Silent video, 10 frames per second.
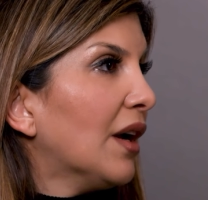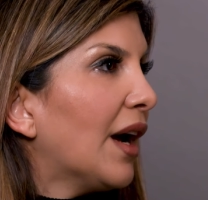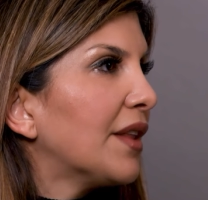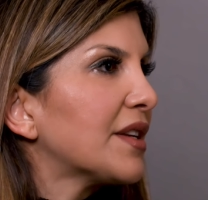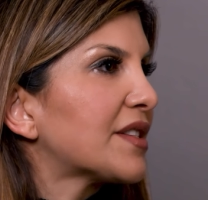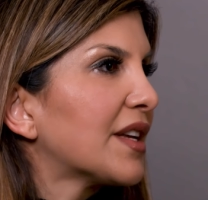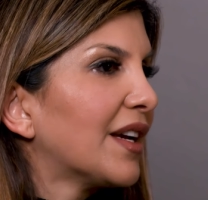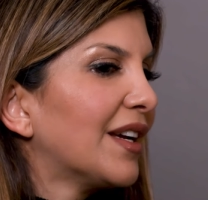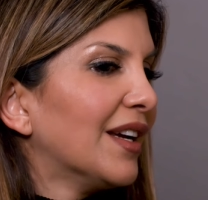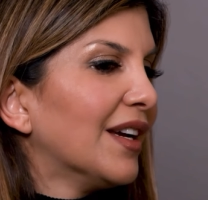And they
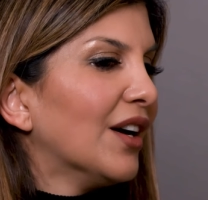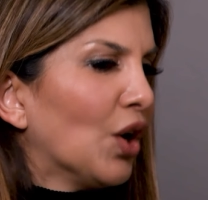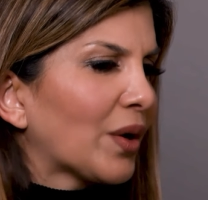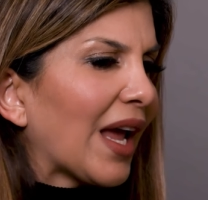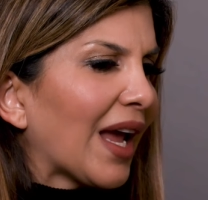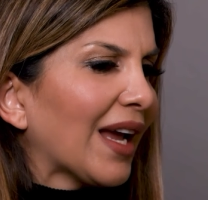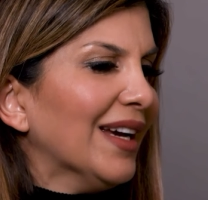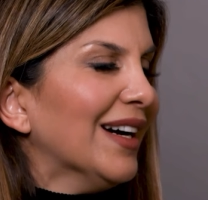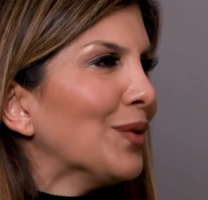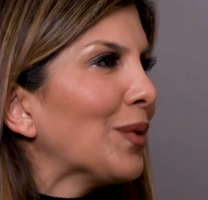say, okay,
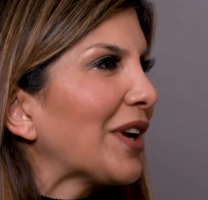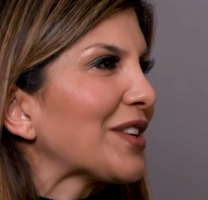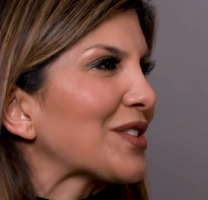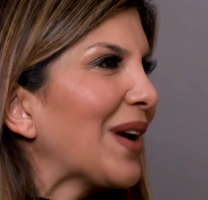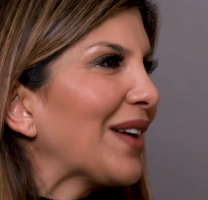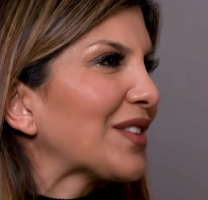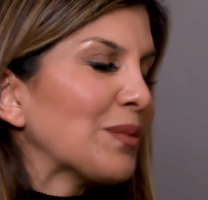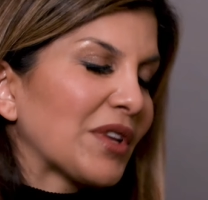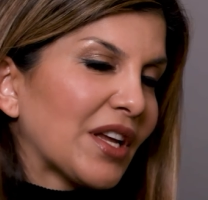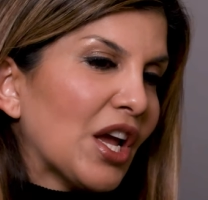what else do I have to?
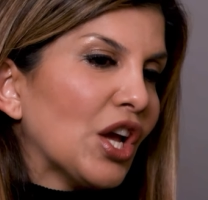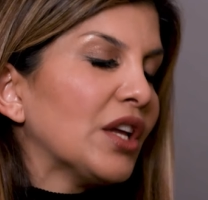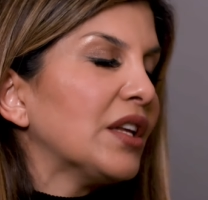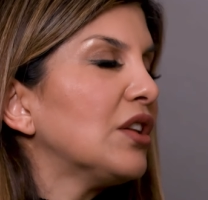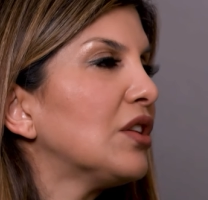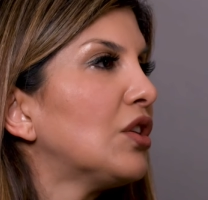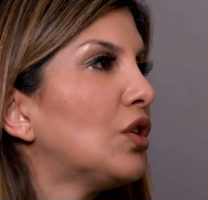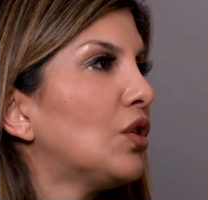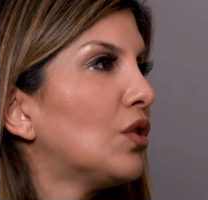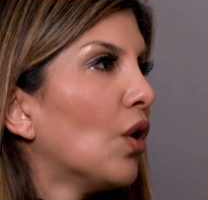I'm like,
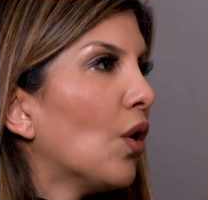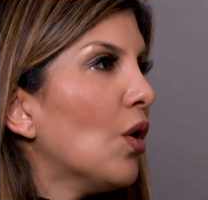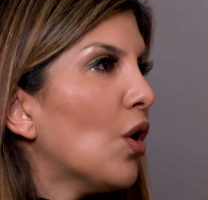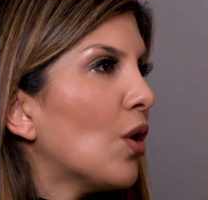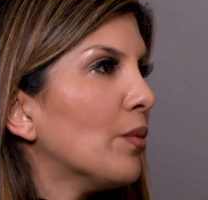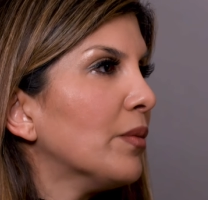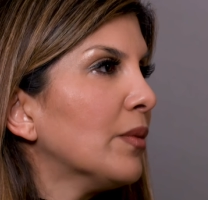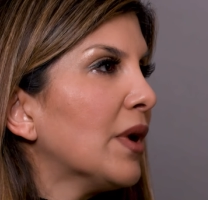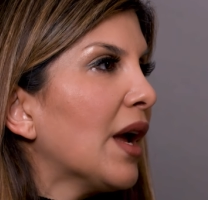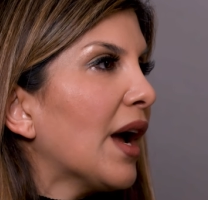go home
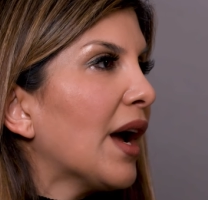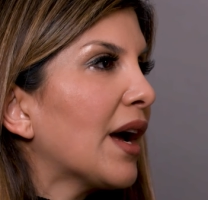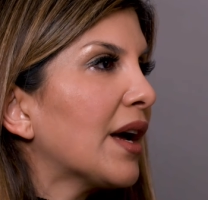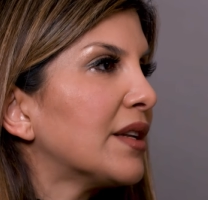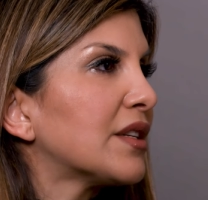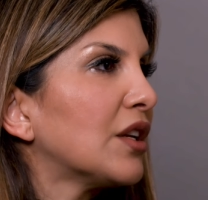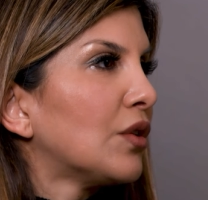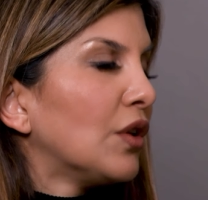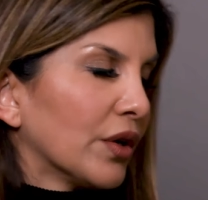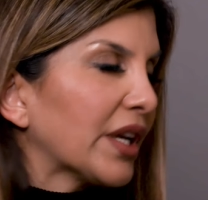and
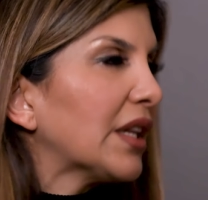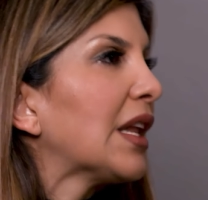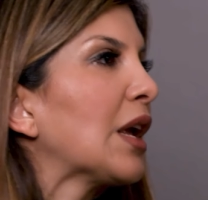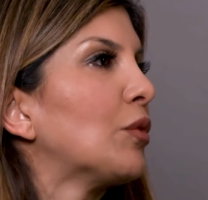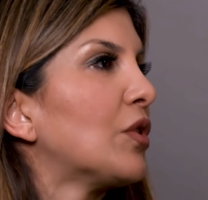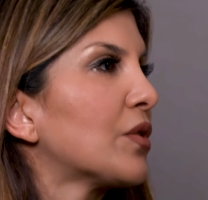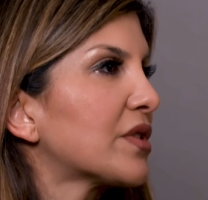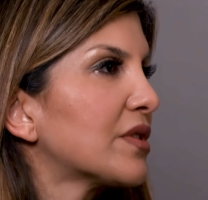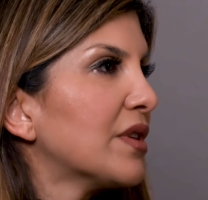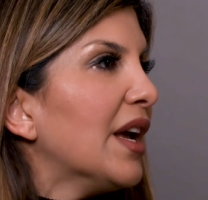look at
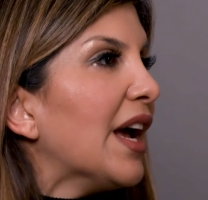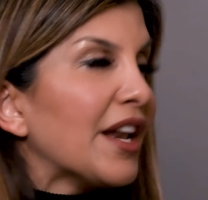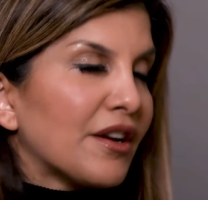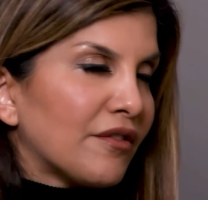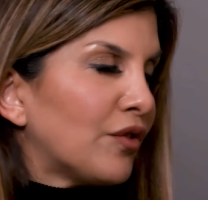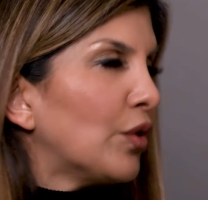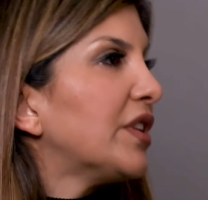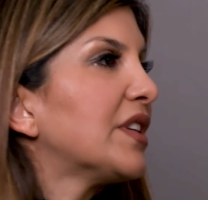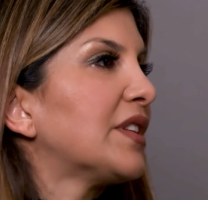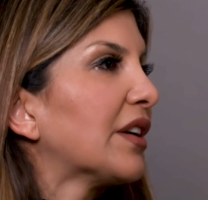labels and
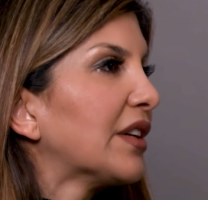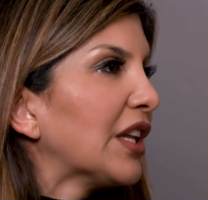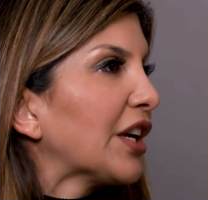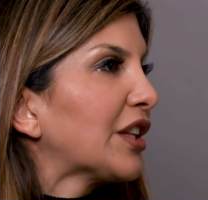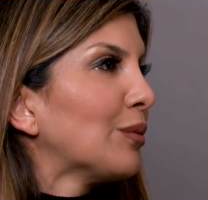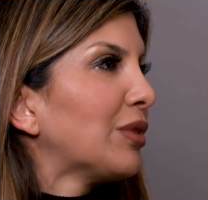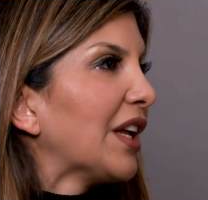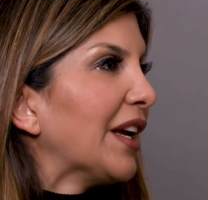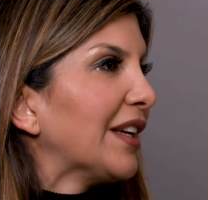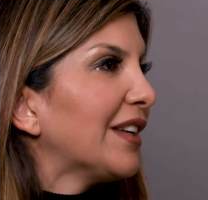avoid dairy like the
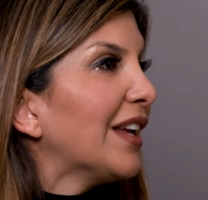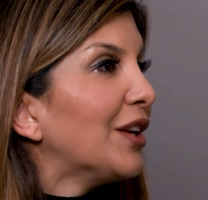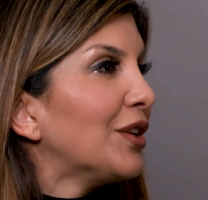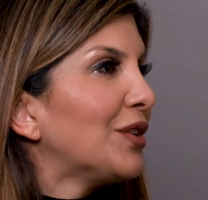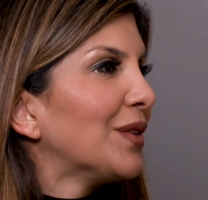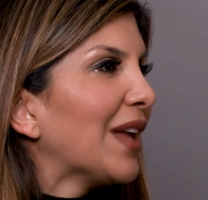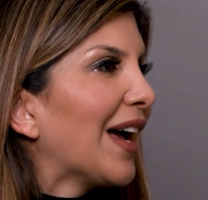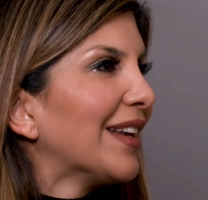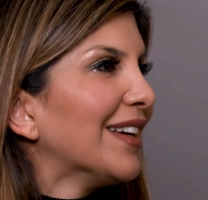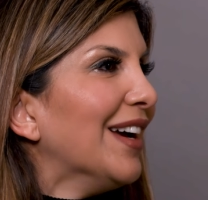plague. Can you do
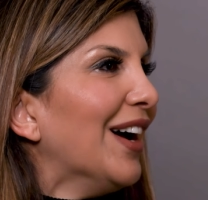that?